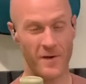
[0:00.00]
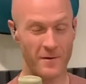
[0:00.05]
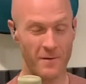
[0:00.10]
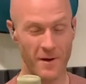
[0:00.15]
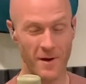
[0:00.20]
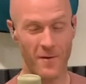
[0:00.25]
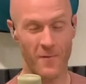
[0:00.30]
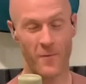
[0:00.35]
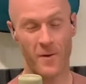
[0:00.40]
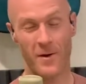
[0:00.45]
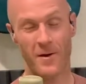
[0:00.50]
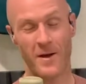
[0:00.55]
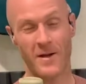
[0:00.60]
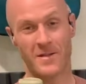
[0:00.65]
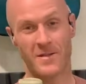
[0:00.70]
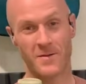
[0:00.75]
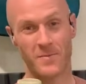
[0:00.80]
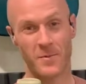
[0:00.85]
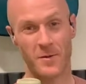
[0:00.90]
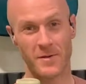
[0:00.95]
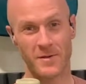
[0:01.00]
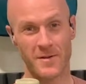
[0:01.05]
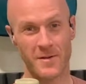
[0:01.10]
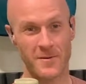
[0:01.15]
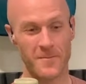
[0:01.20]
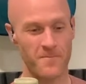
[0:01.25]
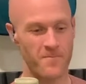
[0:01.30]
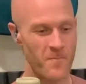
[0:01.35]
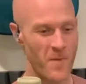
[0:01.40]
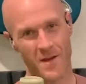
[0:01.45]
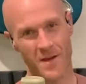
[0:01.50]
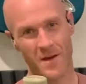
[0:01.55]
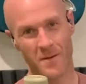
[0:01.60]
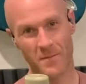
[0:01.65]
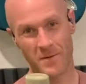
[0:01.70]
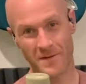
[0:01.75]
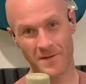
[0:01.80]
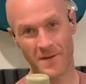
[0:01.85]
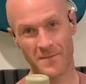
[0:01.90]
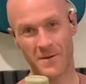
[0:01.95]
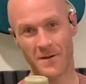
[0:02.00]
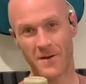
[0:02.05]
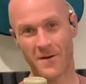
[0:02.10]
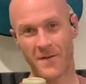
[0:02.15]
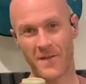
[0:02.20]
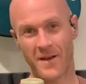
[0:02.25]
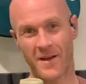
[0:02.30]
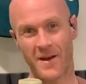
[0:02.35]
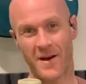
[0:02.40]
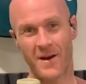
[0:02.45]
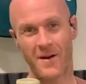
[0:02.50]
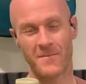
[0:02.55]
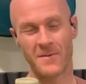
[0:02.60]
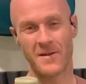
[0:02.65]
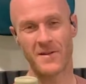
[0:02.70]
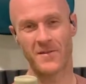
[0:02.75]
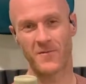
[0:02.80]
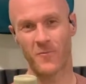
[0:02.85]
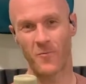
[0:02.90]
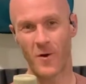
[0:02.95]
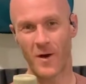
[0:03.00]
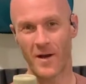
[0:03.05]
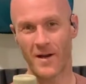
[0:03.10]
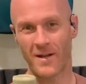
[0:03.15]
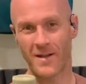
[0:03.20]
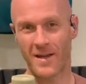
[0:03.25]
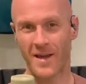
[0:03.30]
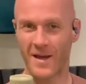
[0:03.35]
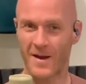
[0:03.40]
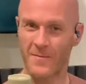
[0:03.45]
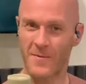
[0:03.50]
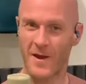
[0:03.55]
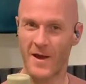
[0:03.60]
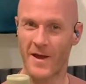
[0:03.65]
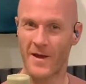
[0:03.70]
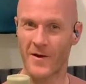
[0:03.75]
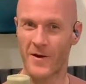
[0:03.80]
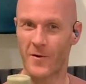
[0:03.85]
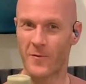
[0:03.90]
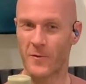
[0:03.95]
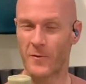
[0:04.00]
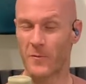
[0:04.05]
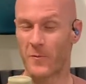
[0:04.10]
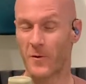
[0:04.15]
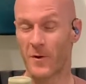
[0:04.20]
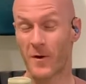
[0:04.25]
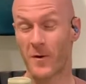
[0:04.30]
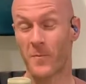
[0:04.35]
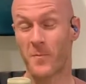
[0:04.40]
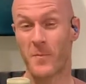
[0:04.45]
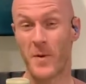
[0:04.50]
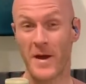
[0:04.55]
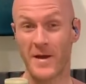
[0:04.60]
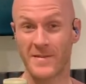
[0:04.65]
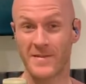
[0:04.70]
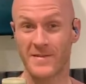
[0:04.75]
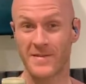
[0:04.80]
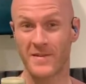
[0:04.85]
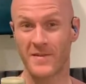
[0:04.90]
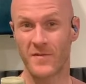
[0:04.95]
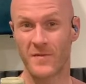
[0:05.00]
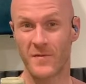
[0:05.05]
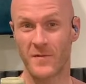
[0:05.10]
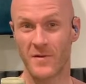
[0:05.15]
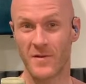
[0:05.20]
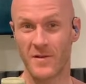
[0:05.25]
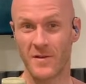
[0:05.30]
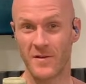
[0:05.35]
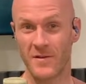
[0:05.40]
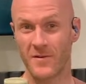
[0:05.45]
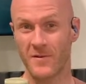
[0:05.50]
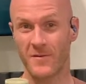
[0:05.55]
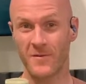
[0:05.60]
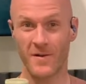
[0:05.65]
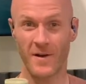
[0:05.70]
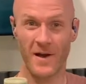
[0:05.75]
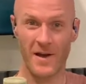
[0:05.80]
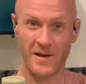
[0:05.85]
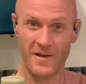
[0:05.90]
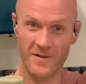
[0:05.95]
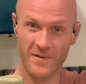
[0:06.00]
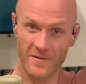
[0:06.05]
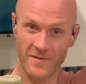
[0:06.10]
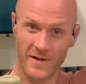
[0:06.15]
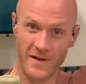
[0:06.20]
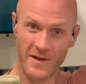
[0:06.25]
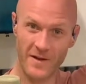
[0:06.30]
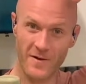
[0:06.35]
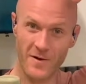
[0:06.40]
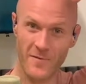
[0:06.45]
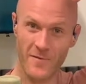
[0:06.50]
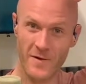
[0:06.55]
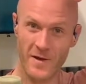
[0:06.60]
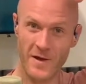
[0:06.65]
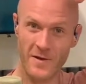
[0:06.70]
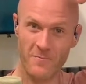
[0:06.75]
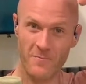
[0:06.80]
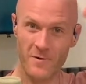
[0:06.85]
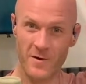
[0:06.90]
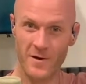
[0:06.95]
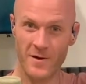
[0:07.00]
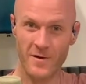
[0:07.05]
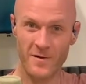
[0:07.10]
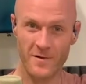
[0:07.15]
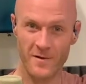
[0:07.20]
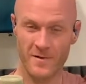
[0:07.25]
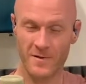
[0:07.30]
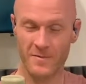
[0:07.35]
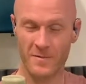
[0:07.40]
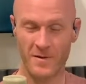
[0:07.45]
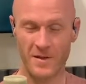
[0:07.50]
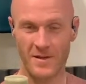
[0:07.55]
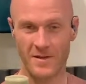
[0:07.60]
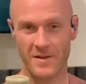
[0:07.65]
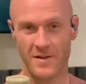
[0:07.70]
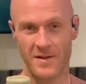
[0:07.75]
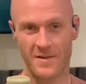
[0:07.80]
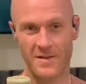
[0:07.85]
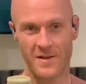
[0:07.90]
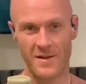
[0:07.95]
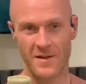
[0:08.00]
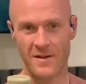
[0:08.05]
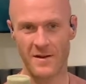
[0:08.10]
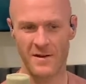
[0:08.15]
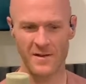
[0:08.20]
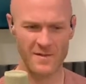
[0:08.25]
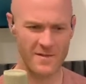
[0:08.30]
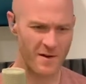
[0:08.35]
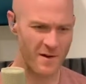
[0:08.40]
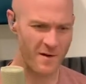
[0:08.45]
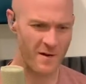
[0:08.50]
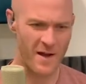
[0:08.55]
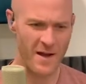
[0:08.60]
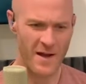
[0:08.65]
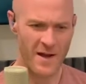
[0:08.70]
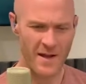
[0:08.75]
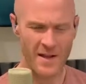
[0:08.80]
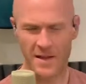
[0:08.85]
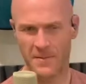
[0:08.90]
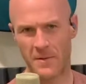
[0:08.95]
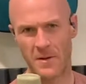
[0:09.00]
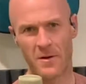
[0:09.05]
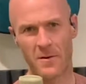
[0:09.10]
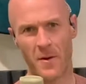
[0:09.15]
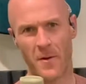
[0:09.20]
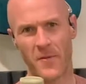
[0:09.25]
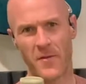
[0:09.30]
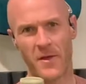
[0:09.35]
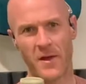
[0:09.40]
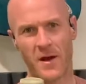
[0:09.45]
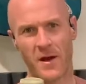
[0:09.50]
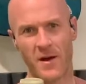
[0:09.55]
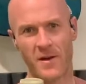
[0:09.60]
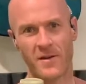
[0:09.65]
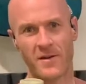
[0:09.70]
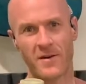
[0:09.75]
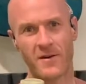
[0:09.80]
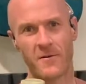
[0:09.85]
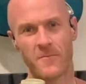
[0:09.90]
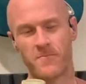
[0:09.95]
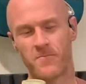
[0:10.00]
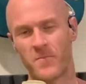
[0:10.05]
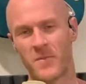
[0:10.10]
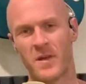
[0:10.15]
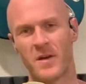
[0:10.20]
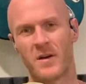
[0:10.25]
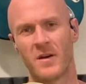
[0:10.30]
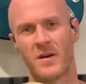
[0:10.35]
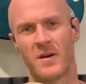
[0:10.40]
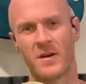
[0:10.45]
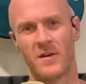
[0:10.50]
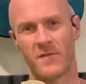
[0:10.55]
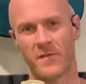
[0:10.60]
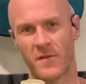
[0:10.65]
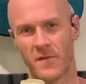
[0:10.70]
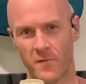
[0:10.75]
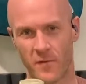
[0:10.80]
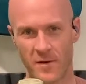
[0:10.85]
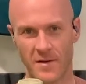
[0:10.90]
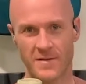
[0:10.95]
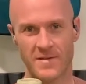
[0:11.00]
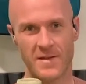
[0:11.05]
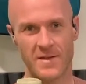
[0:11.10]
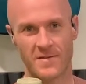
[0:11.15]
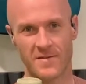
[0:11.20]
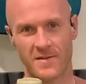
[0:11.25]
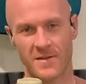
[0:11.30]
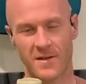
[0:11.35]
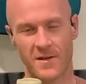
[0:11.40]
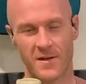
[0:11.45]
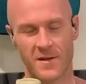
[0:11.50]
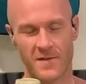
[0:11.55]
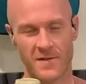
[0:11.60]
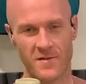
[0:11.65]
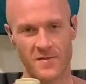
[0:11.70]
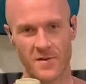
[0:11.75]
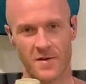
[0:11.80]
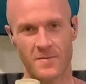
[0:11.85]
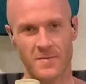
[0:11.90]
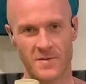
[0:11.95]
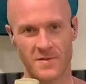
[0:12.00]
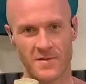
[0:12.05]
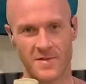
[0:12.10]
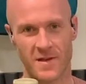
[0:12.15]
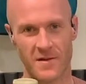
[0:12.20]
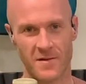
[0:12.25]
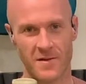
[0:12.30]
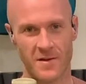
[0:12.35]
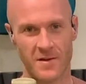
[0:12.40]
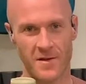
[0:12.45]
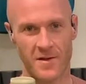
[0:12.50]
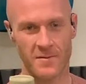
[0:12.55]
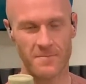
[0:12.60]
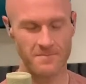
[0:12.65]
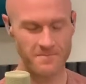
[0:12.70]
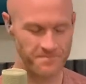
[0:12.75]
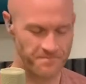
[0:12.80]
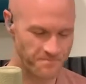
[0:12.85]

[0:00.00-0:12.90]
figure out where I should put them. Please let me know in the comments what camera angle would work best for you. I could do like an overhead one or something like this. And then also let me know about the audio, uh, if the voice sounds good and the drums are sounding good.